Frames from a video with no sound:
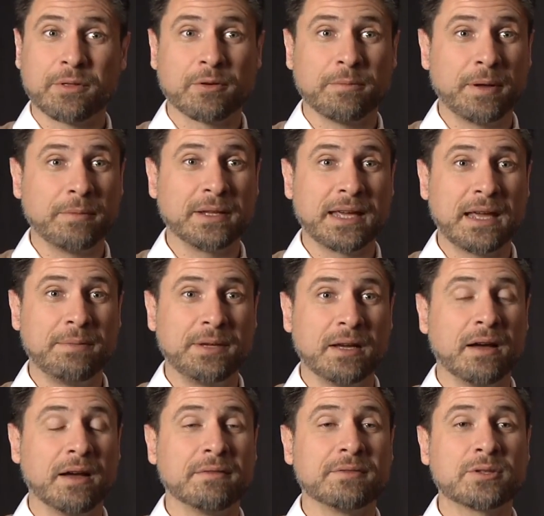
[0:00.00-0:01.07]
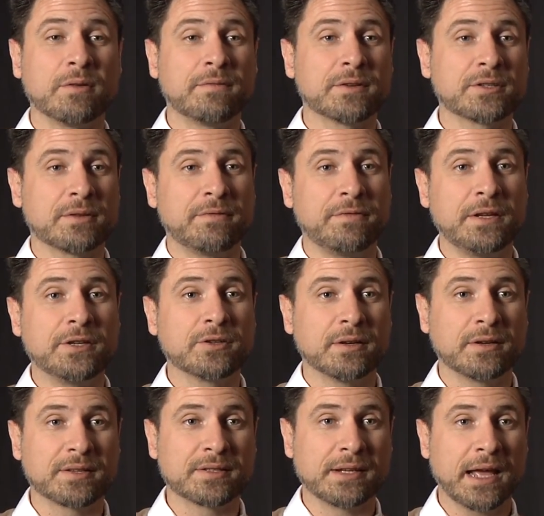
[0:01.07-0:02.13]
through a public API. So if there's some feature it
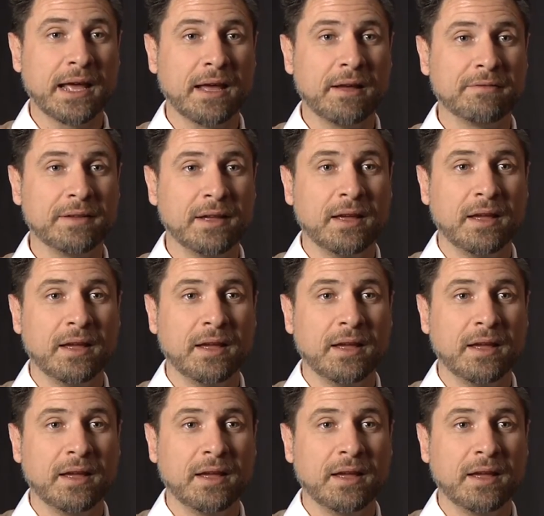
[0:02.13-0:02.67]
doesn't have,